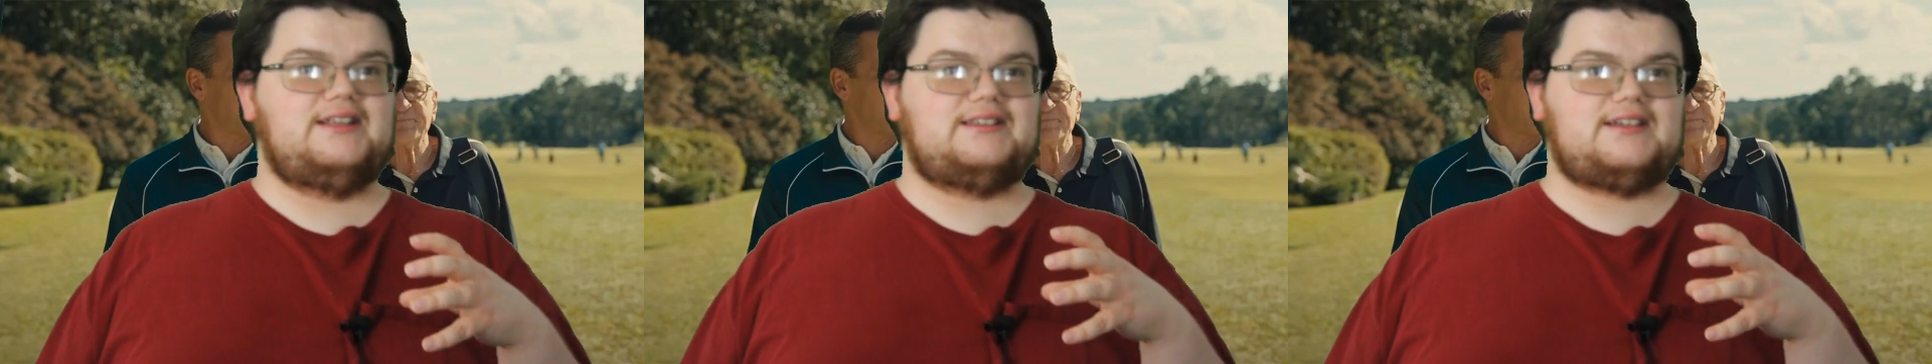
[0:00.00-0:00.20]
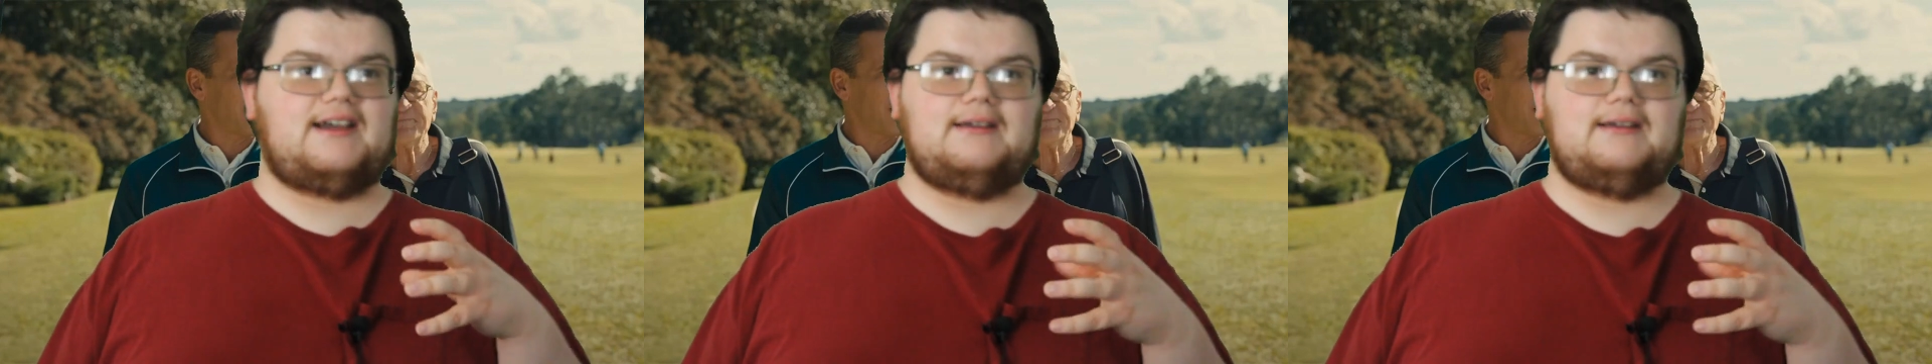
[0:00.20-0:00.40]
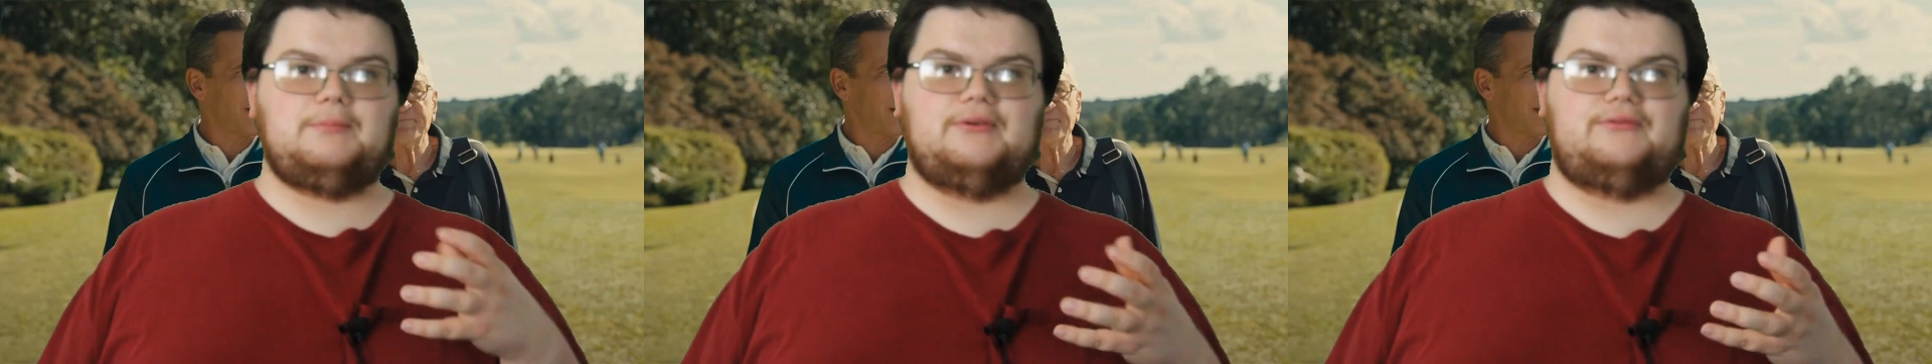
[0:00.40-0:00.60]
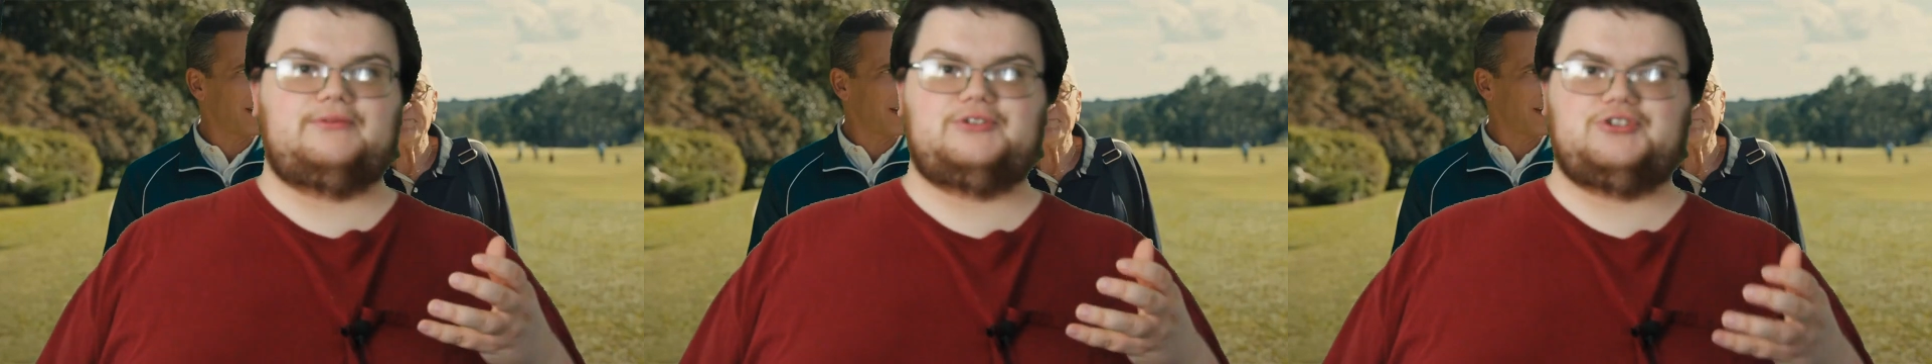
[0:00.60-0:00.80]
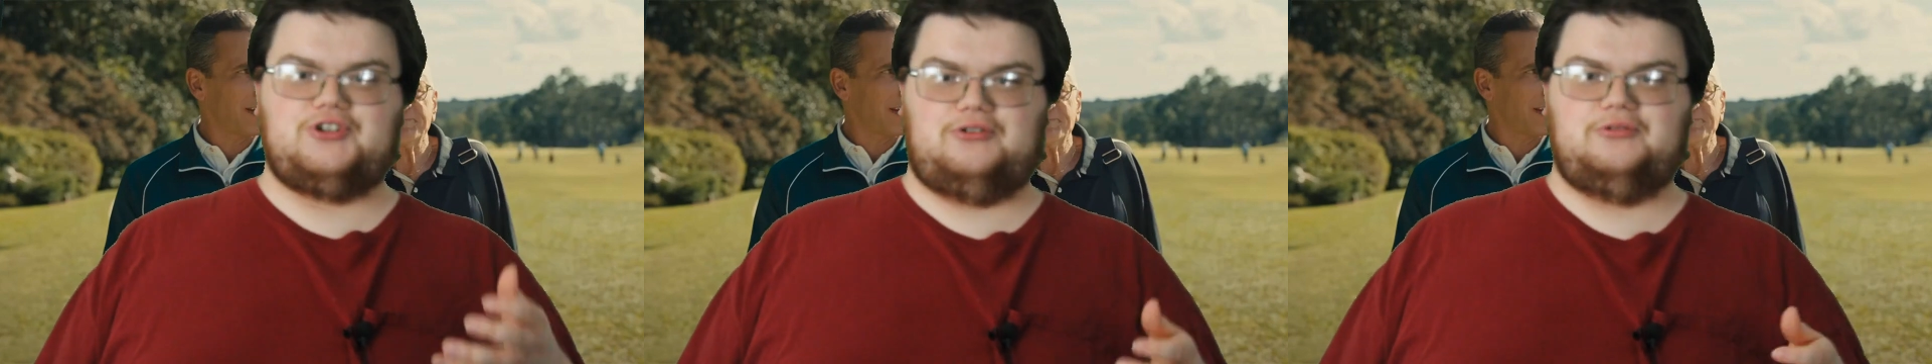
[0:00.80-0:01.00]
type
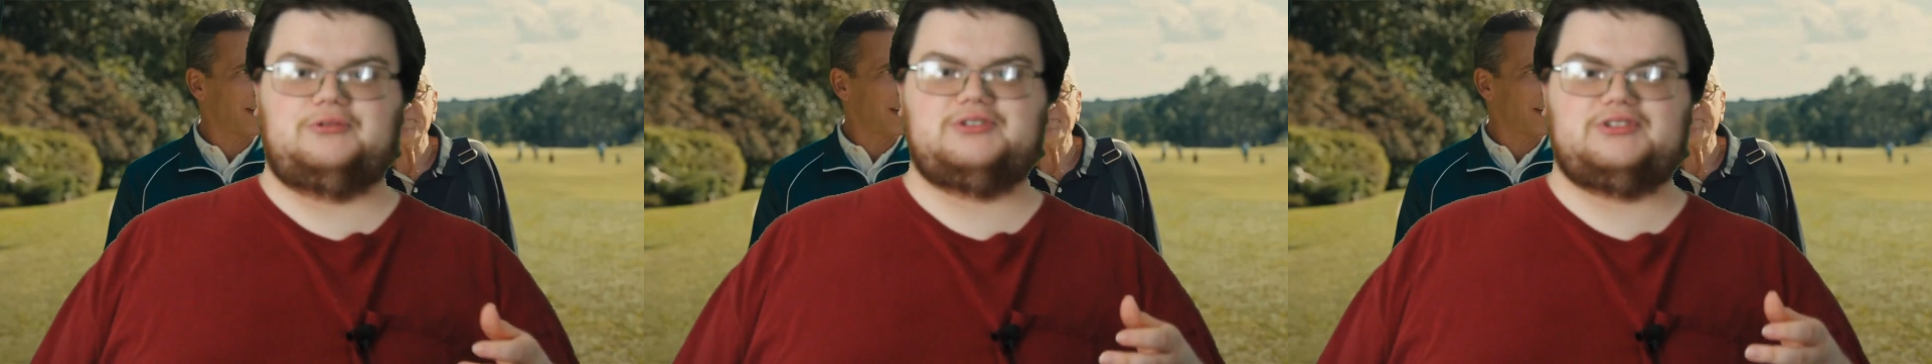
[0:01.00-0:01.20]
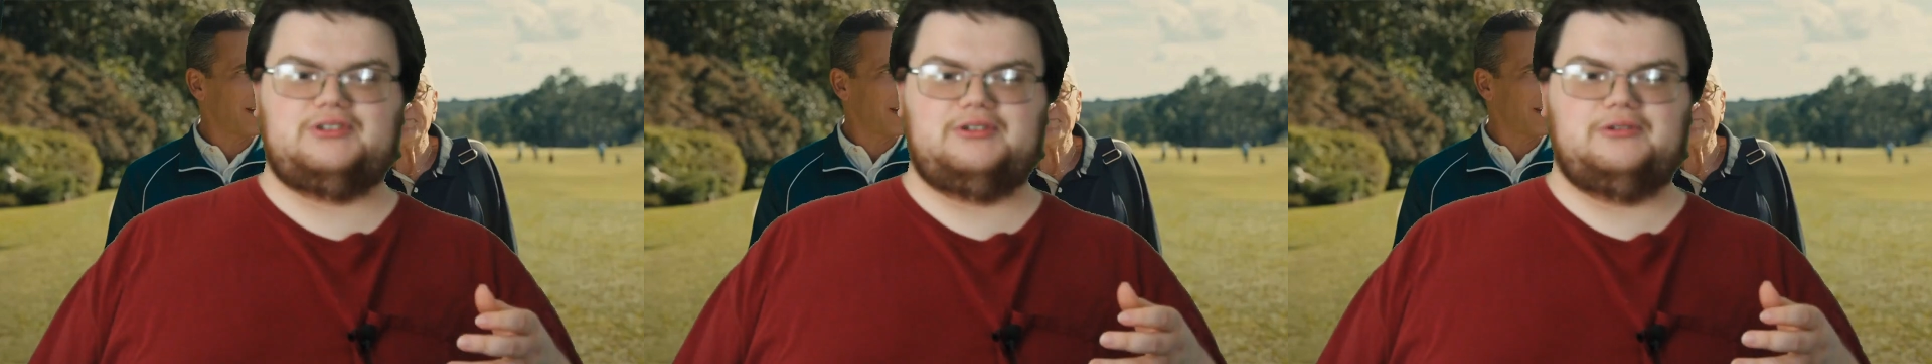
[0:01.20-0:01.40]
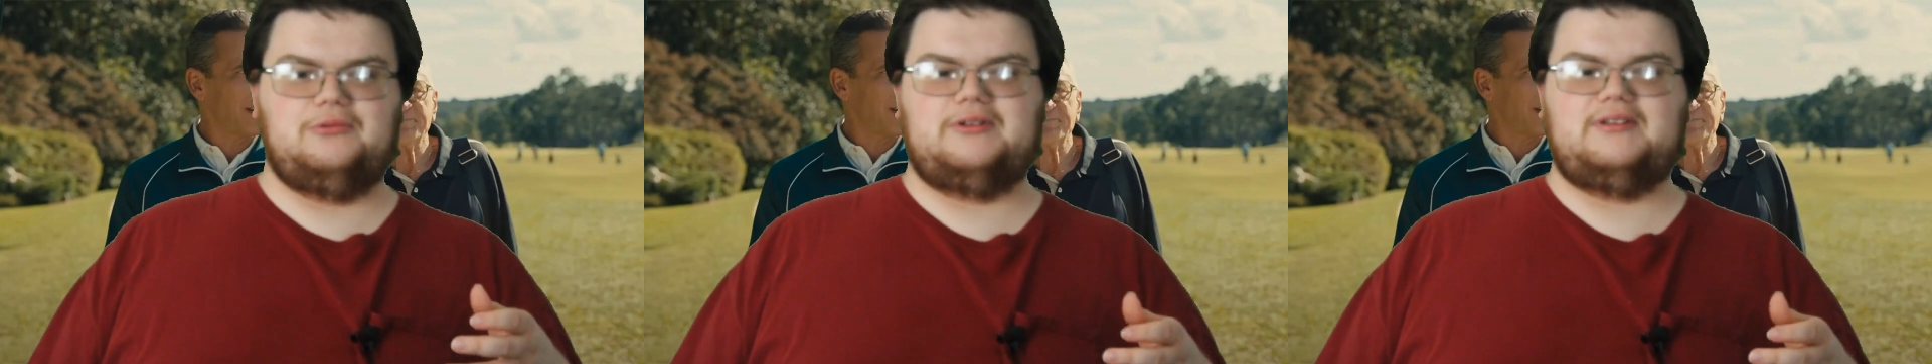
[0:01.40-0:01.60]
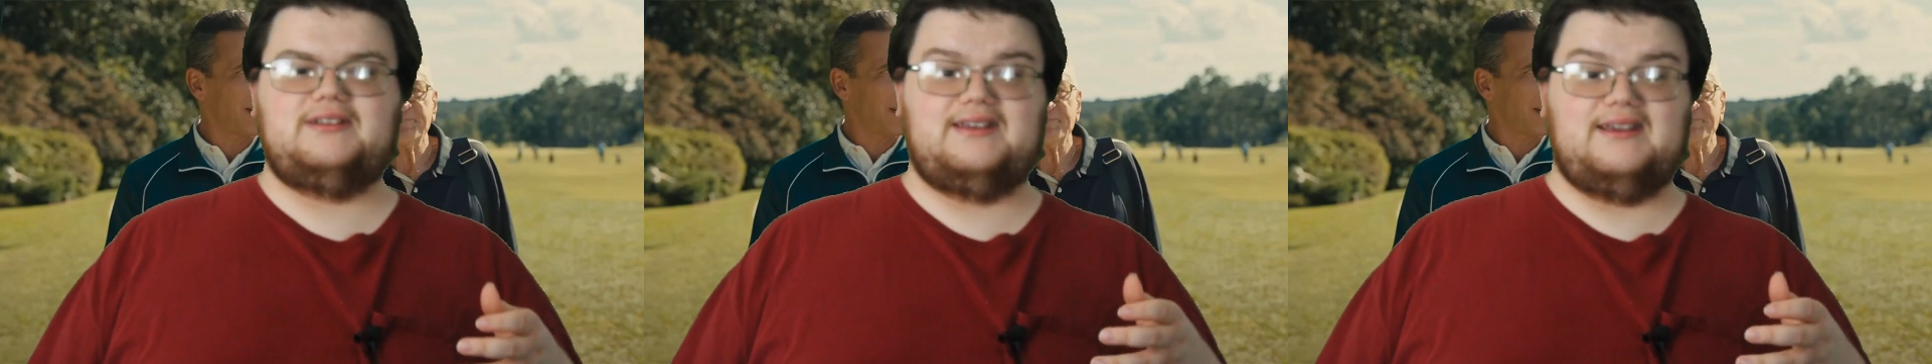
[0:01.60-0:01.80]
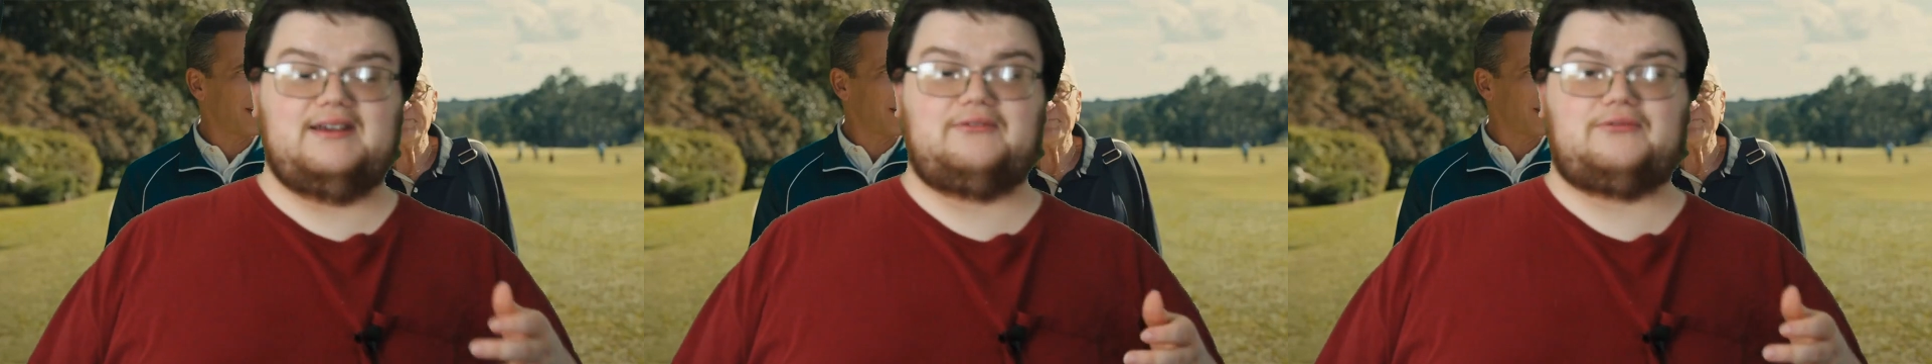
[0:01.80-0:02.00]
of jokes you would
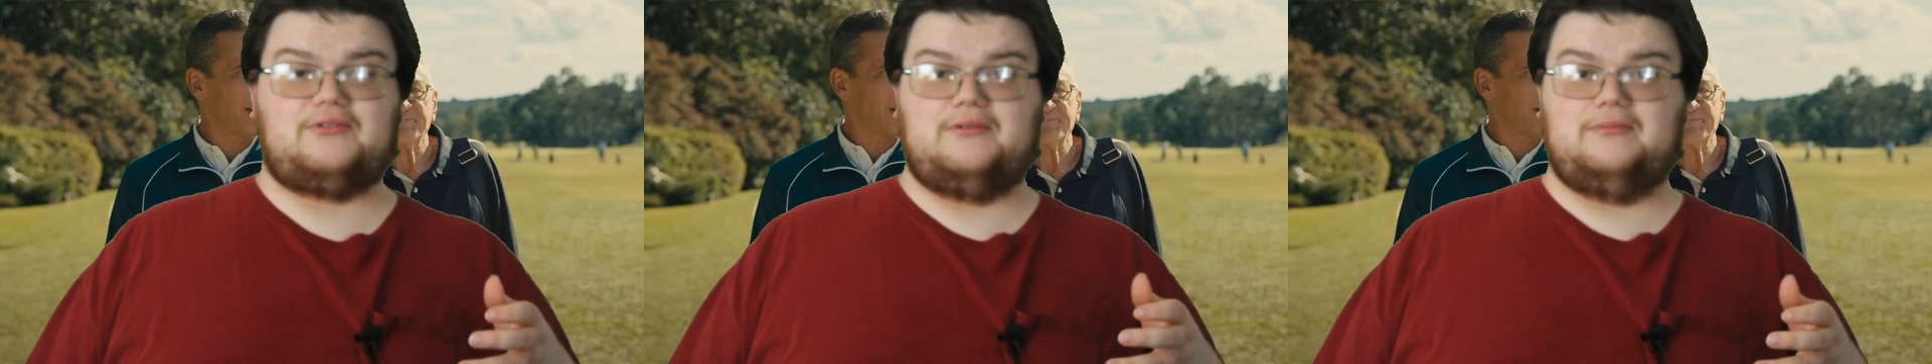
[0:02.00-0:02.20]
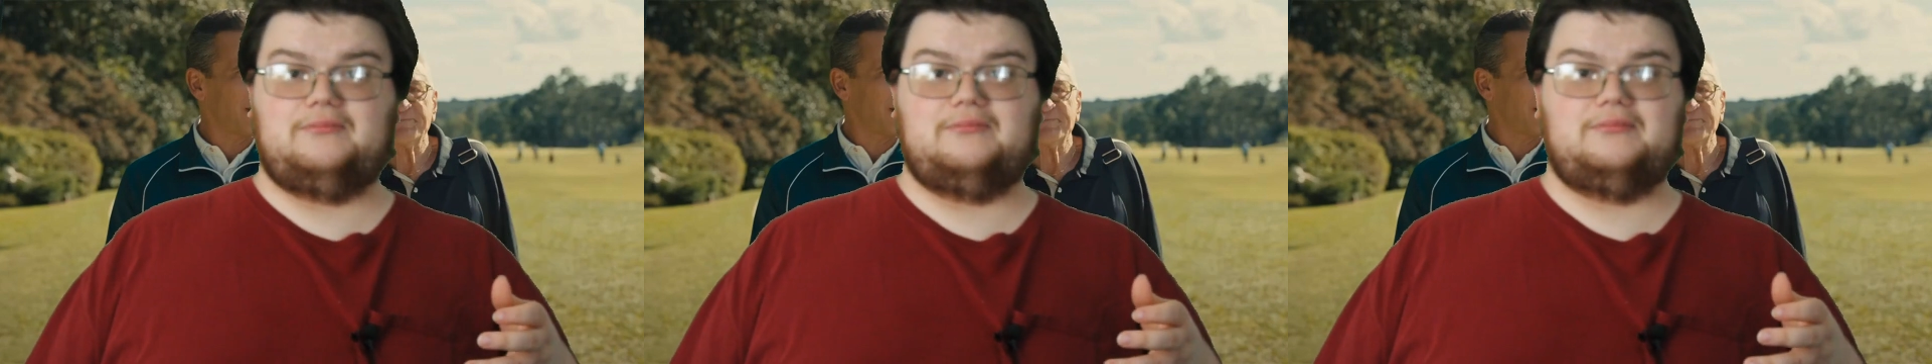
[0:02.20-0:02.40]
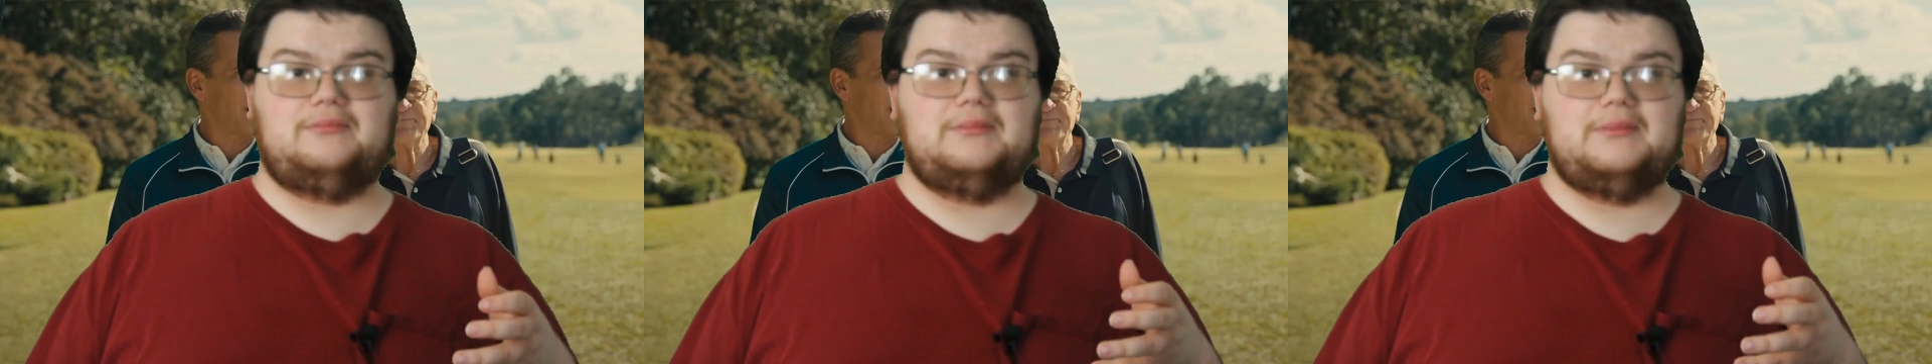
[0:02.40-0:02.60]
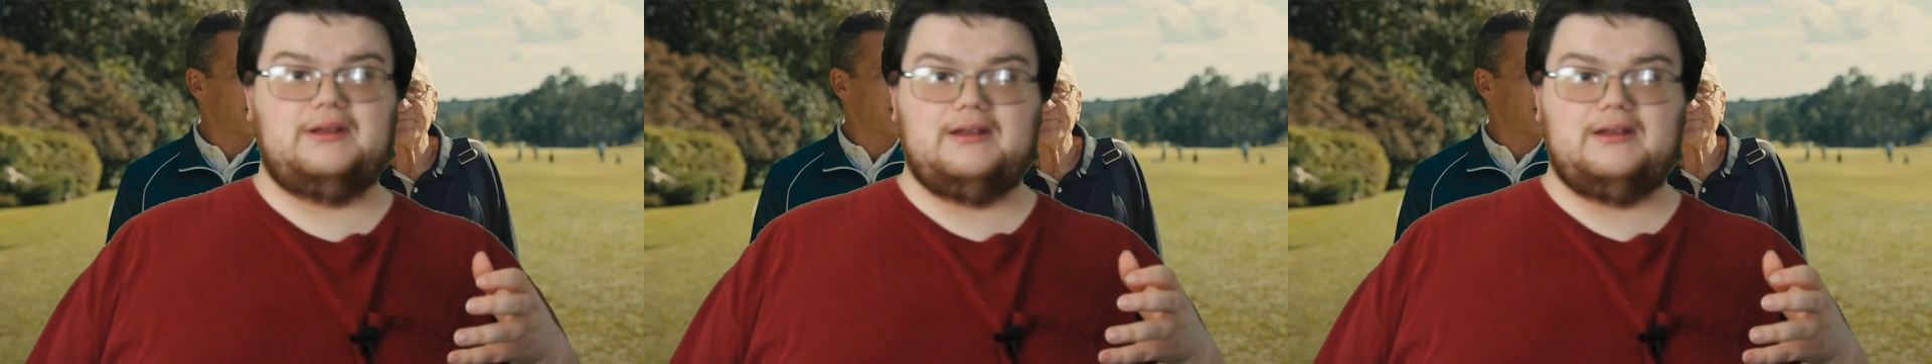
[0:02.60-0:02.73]
get from